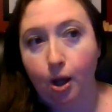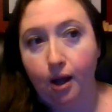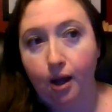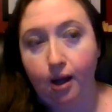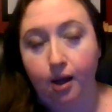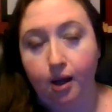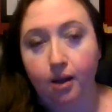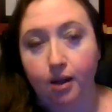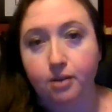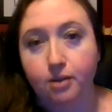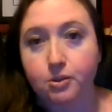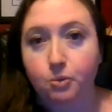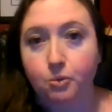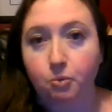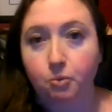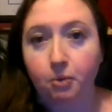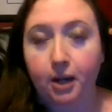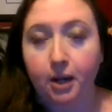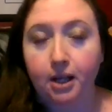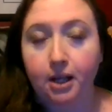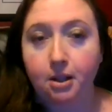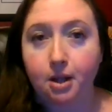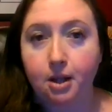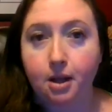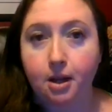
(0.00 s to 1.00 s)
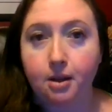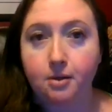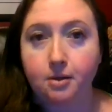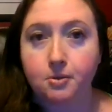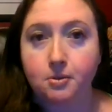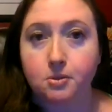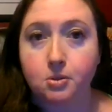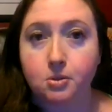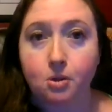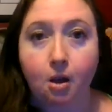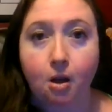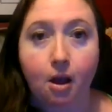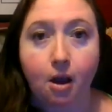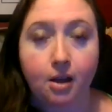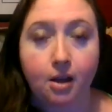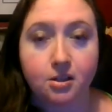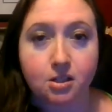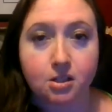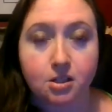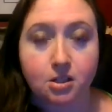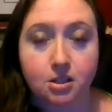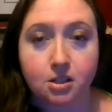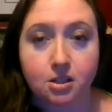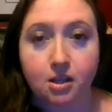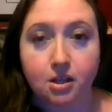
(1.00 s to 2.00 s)
as well as
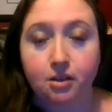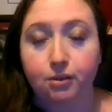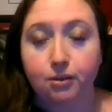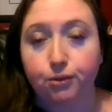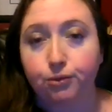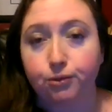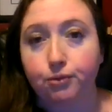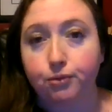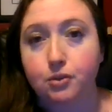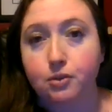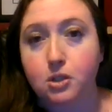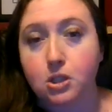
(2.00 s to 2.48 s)
cognitive,